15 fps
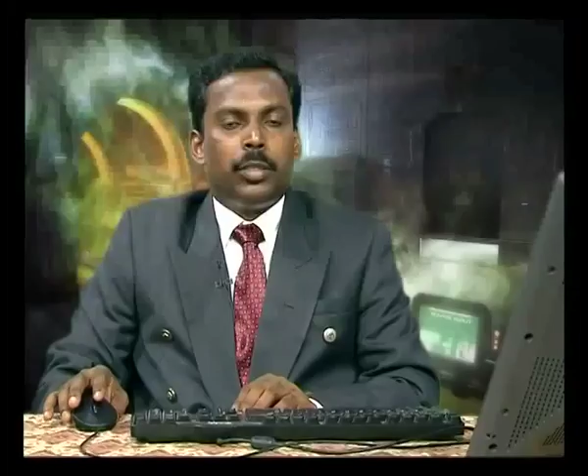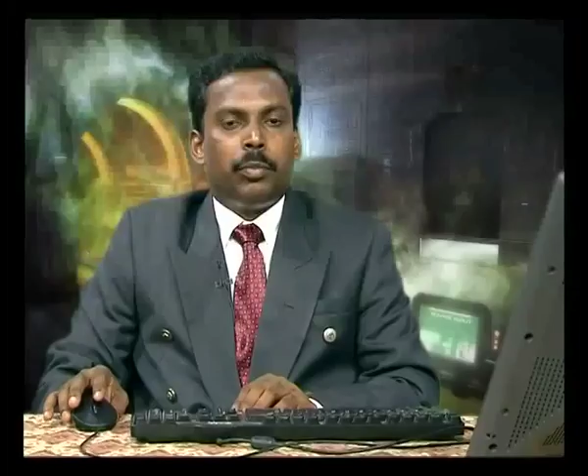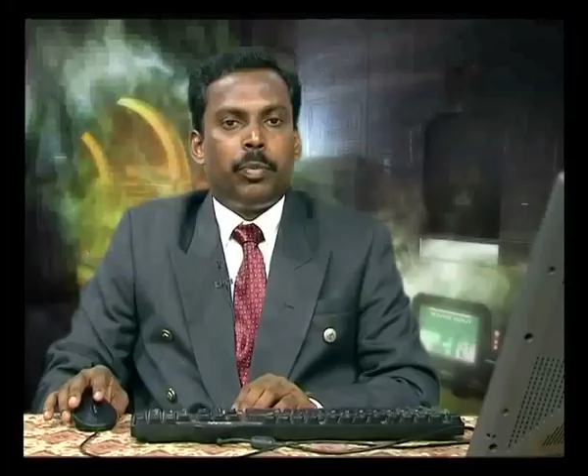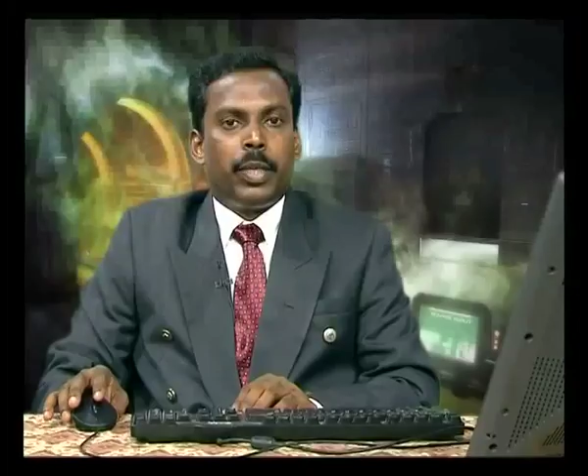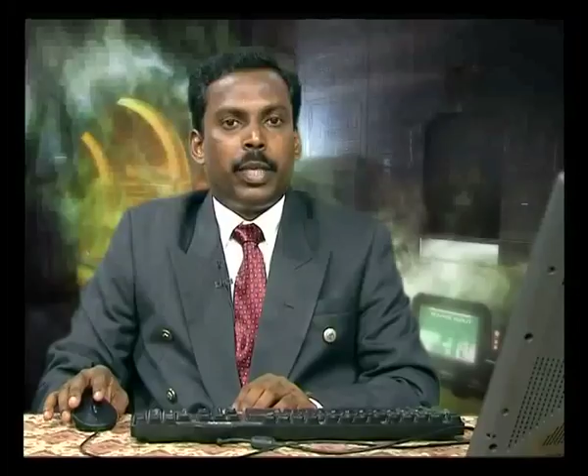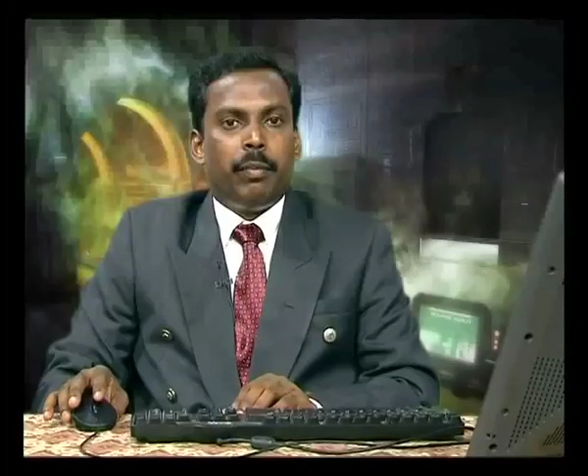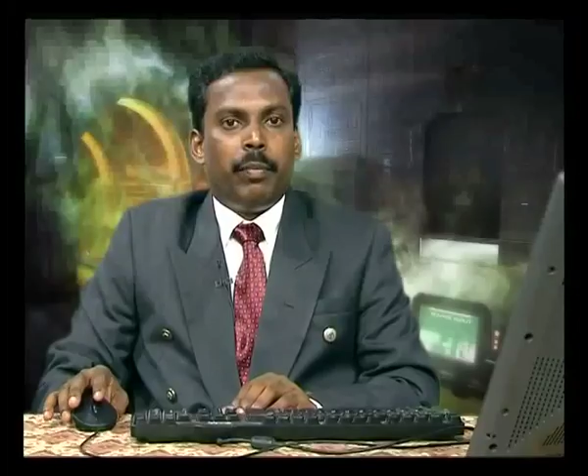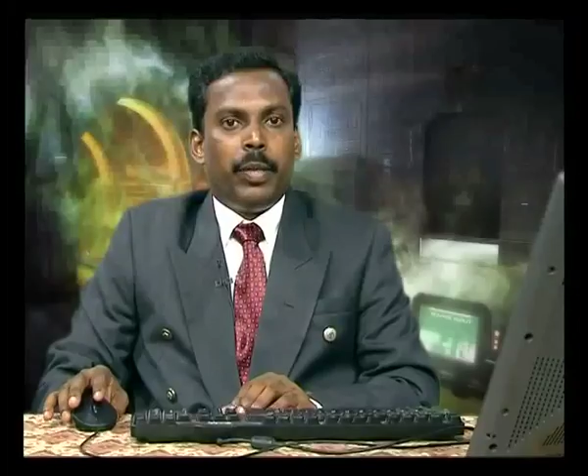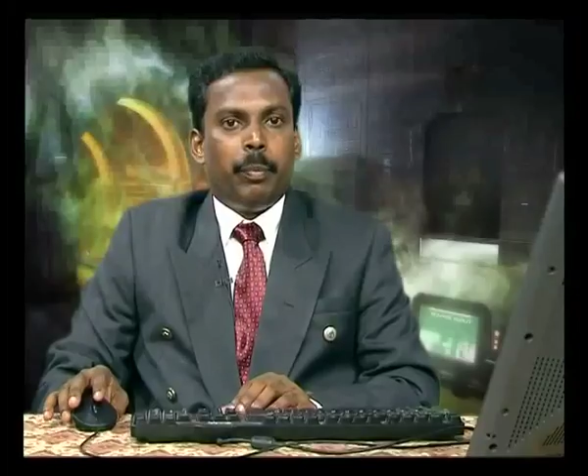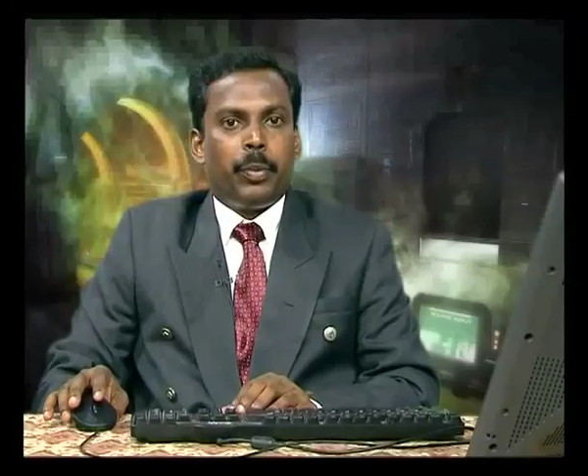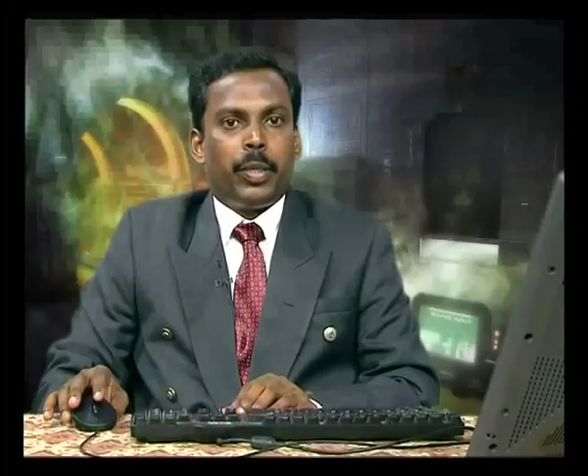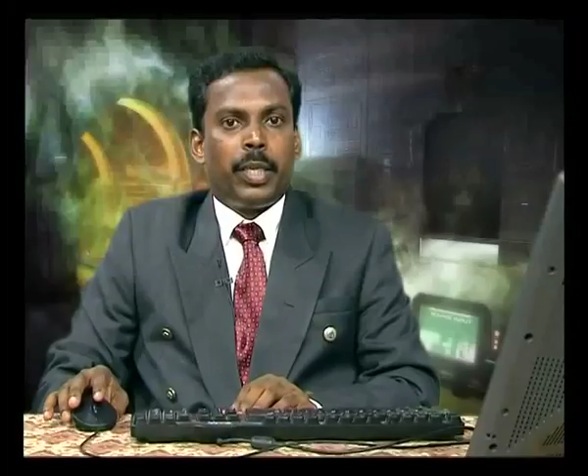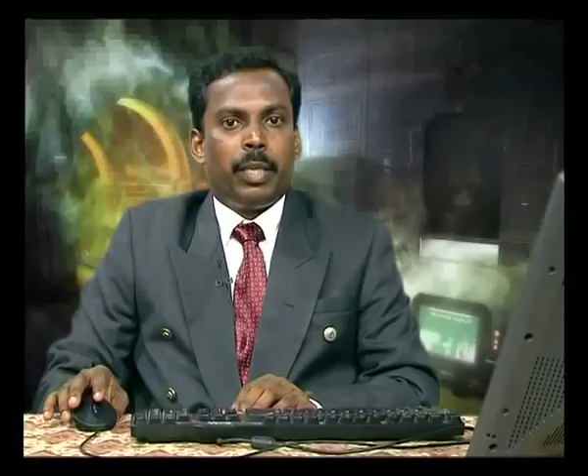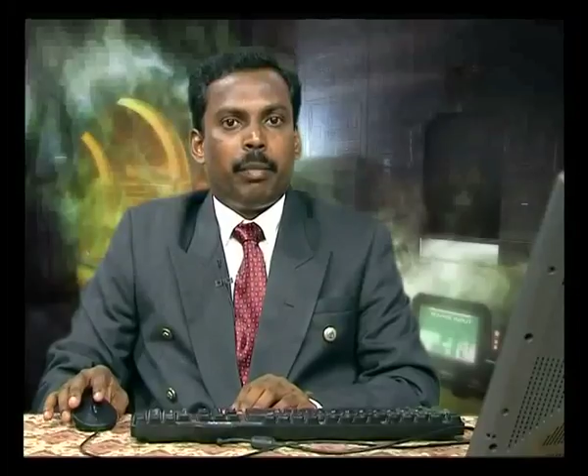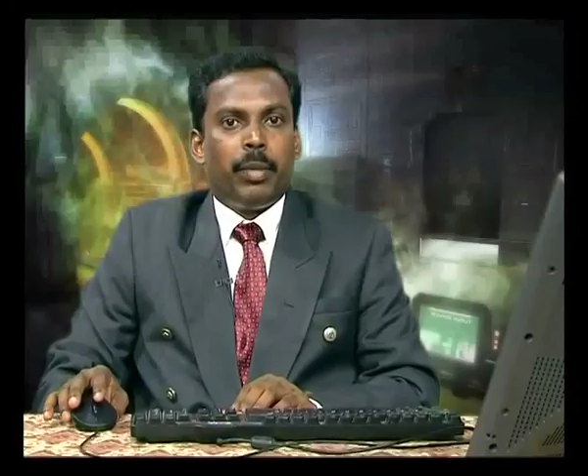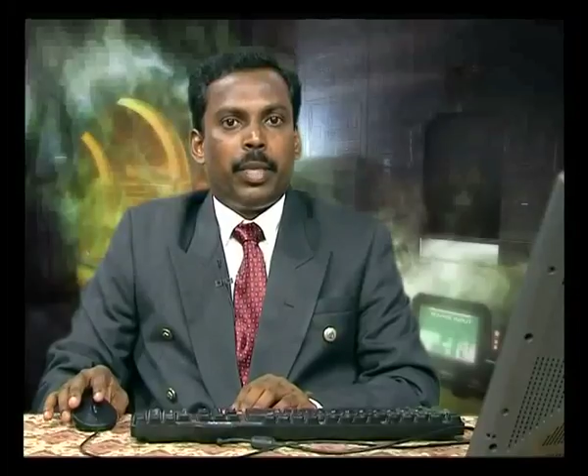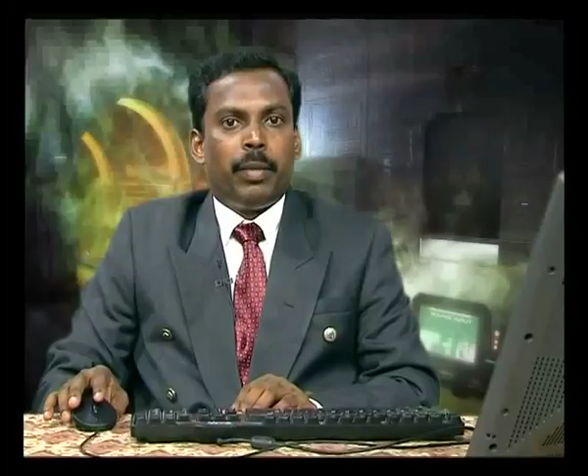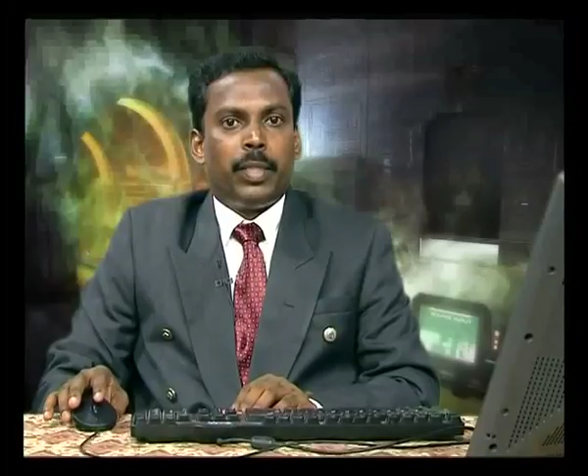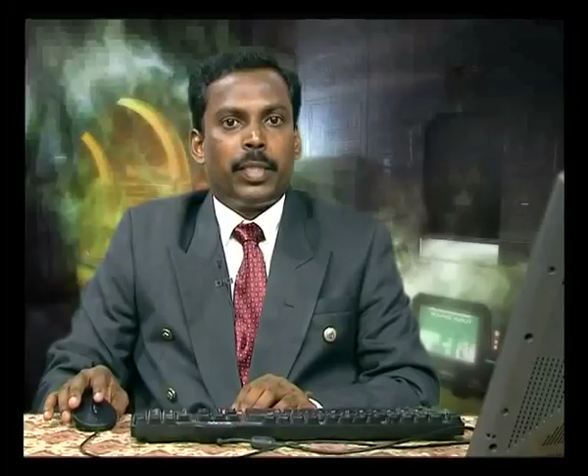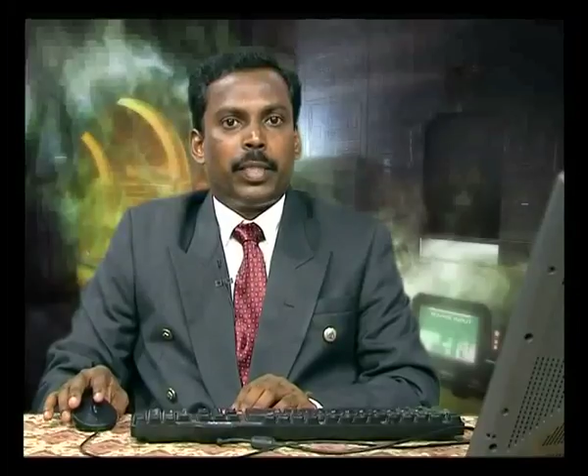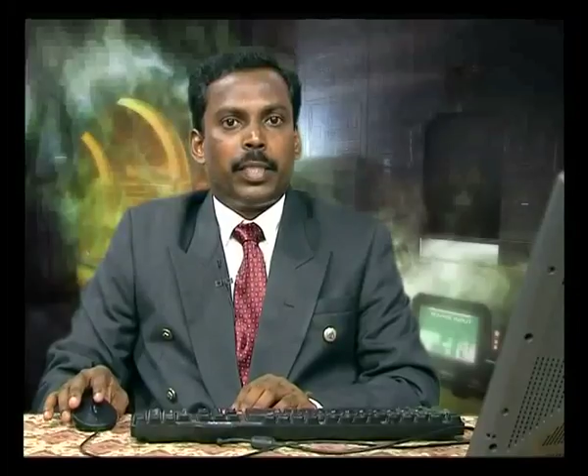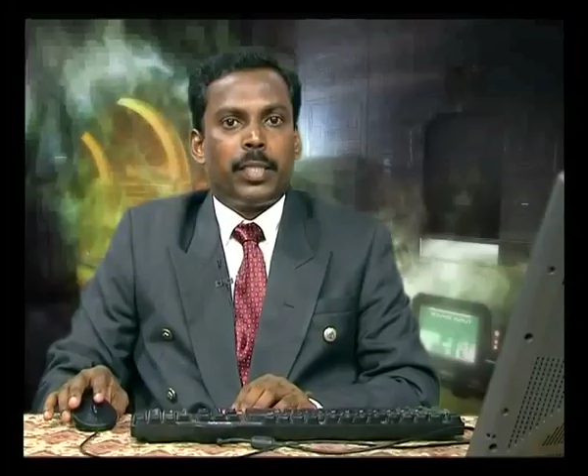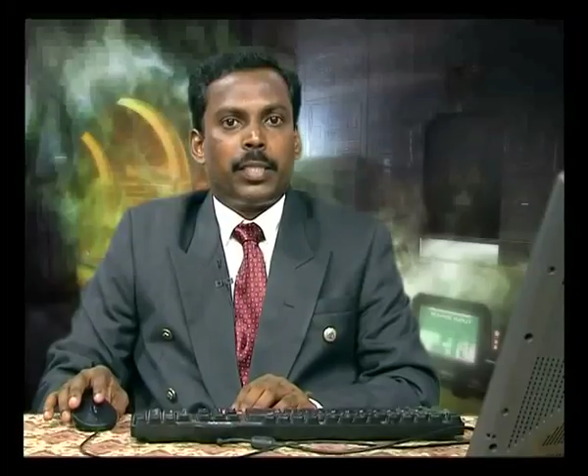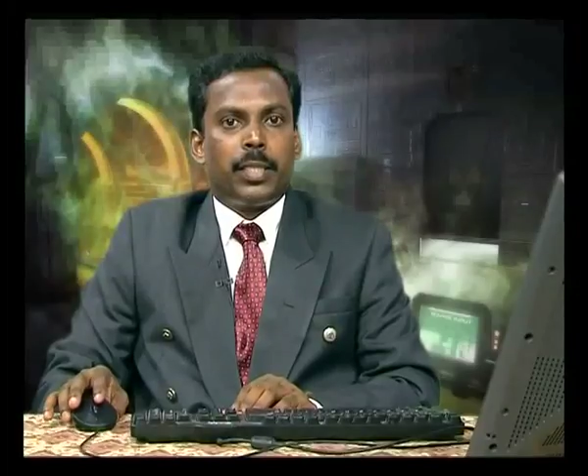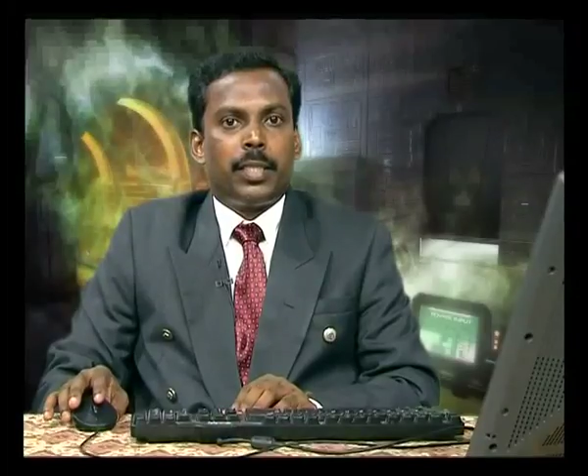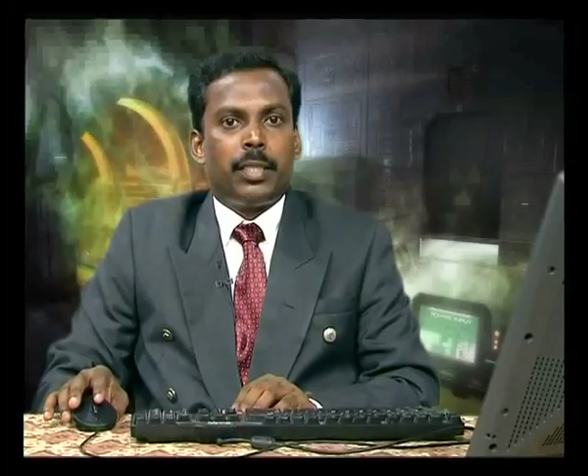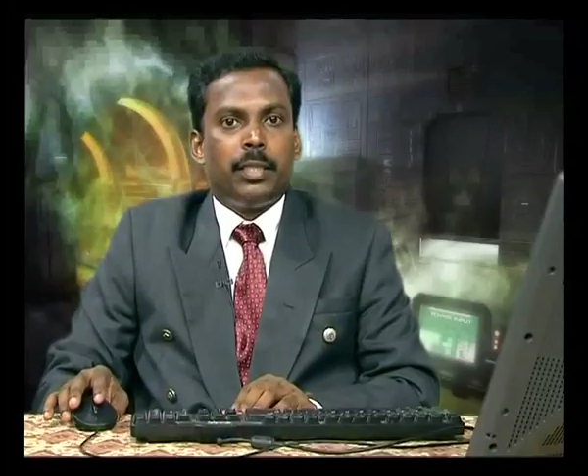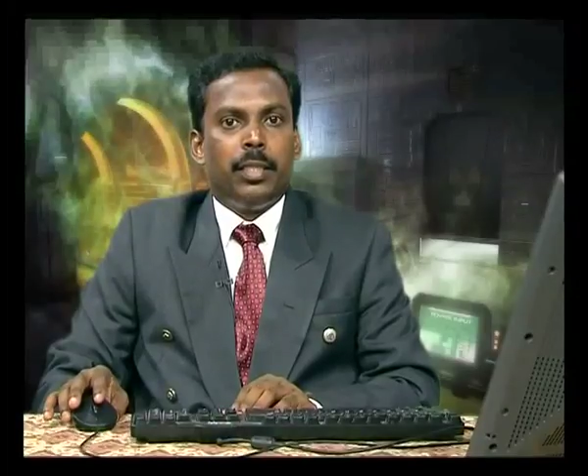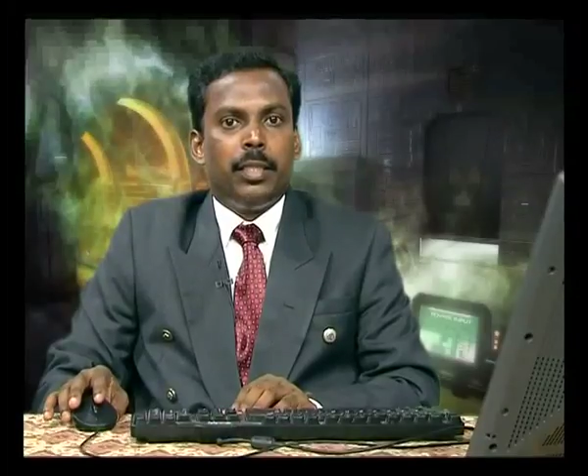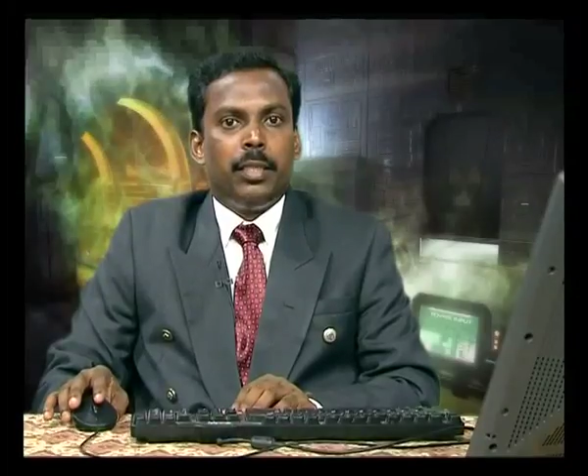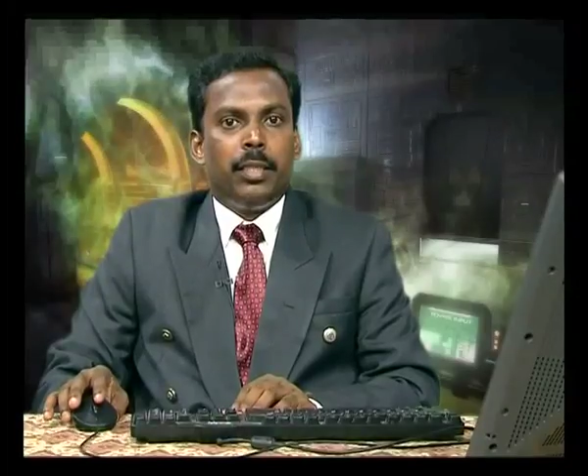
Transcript: So, for every programming language construct